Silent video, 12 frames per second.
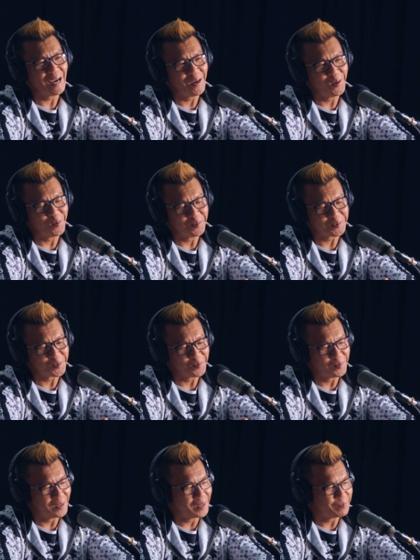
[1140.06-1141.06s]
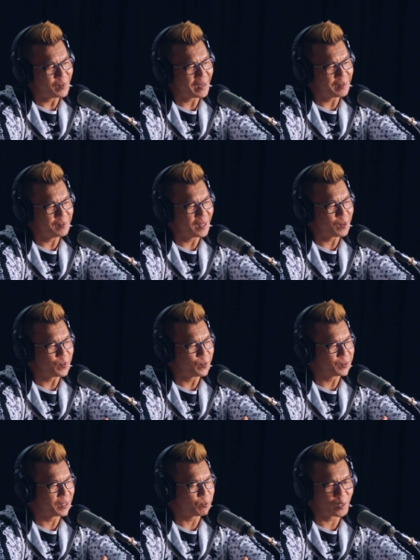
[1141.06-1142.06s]
I know. So a lot of
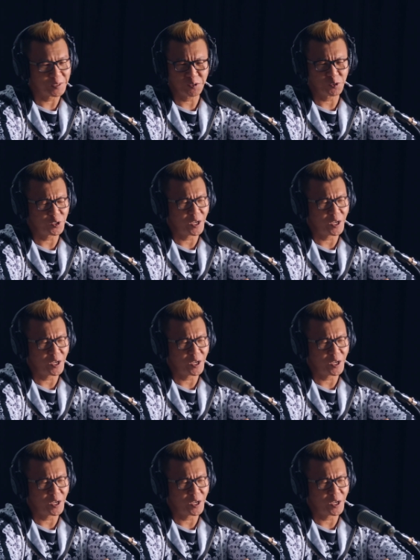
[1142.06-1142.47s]
people said, why did you